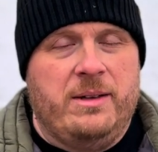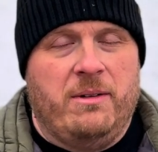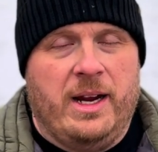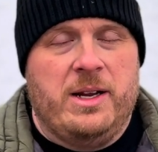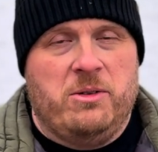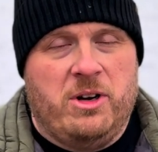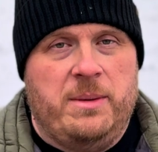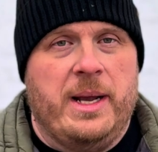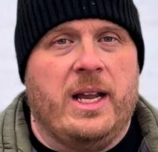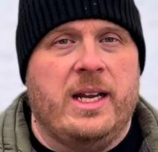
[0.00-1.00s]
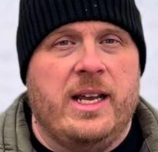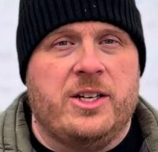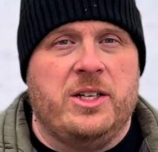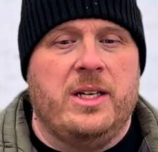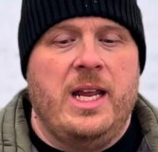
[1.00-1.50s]
Again, you're trying to make a
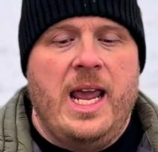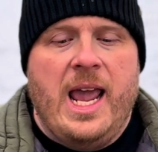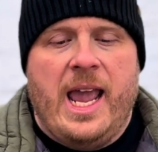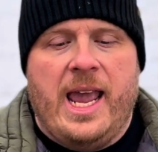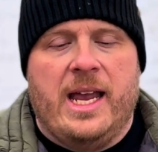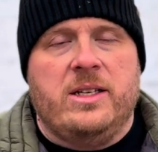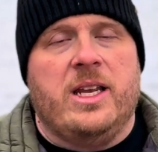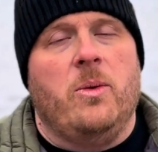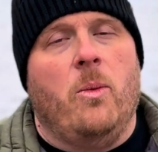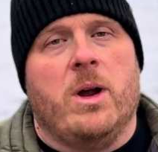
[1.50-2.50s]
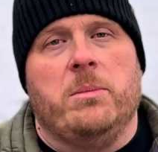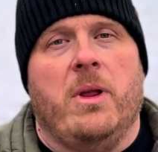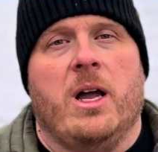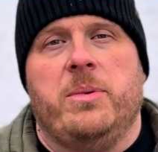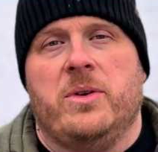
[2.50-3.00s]
connection and get one
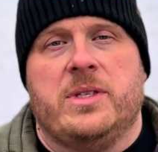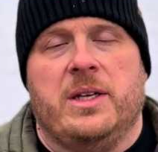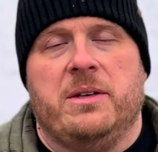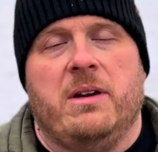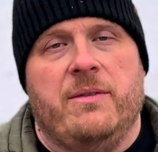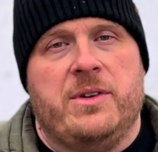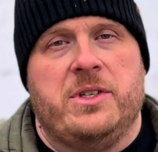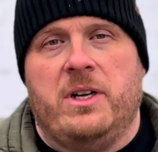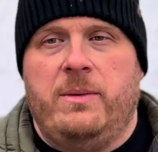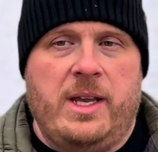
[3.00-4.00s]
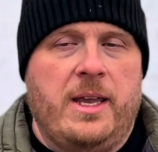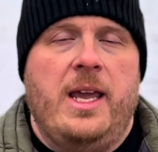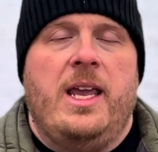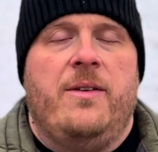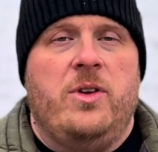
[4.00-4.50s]
blog post out there every single week.
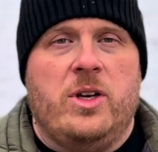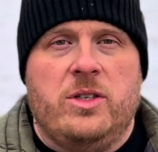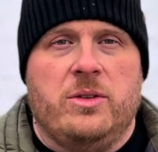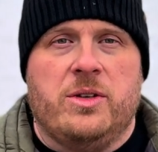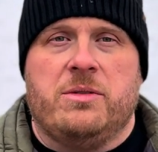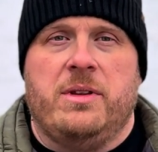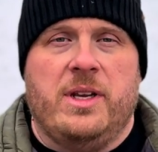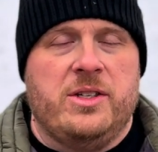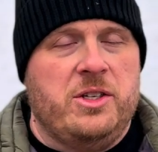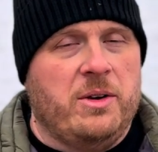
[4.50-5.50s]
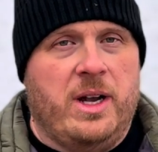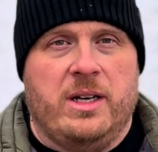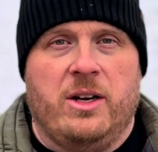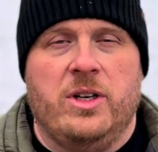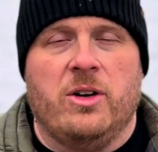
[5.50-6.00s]
If you can do those three things, you're on a good